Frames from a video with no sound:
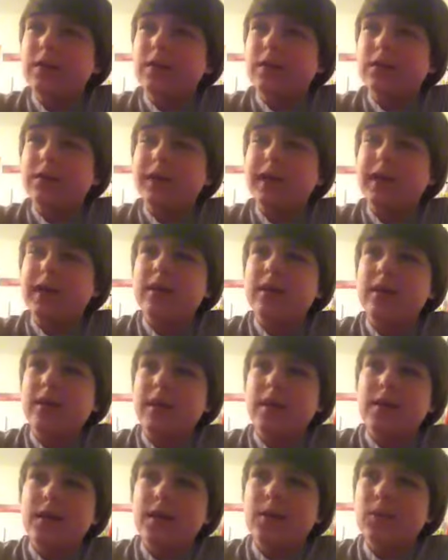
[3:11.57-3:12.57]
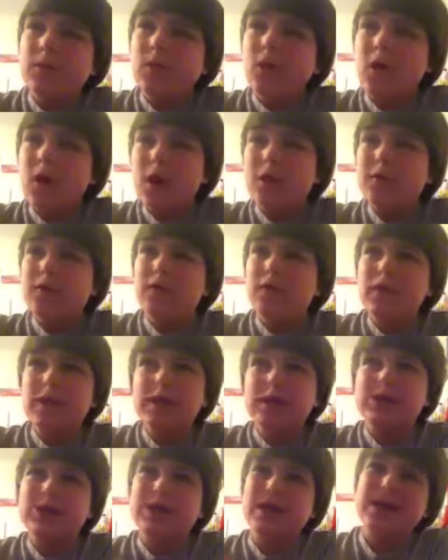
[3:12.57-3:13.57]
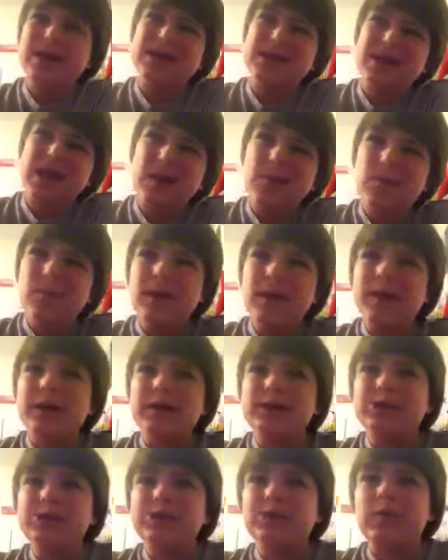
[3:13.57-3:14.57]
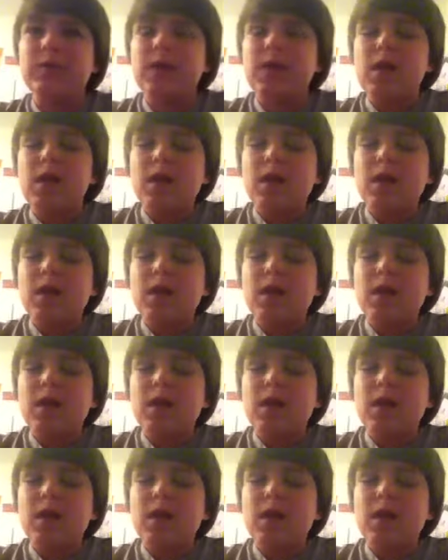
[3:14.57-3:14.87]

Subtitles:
Glenn and them caught fish. That's not major.